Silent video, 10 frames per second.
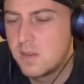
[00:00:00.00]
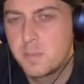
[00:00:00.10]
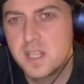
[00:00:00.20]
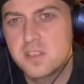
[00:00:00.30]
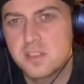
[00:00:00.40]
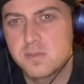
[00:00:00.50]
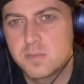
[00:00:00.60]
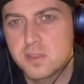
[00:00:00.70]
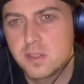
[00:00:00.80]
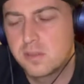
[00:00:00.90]
pictures and
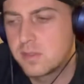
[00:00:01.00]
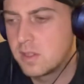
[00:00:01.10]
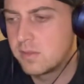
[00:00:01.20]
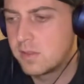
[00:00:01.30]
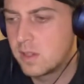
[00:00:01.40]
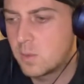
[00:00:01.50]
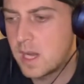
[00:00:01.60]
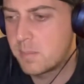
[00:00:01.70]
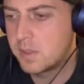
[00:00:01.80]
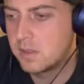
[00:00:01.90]
stuff of uh, what
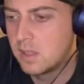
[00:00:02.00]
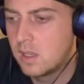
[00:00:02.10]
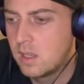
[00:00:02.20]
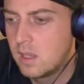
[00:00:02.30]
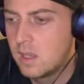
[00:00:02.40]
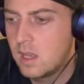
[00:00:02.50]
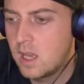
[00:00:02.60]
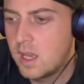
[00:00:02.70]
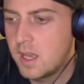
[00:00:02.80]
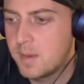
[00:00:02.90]
happened
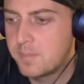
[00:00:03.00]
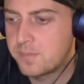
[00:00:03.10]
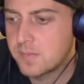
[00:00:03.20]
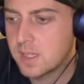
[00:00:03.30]
um,